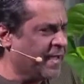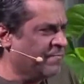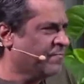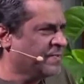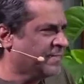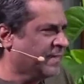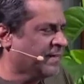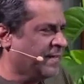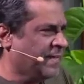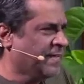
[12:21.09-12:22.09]
am
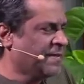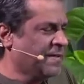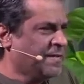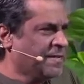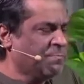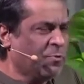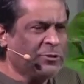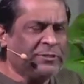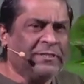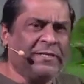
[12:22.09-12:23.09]
physically,
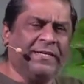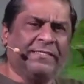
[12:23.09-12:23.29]
emotionally.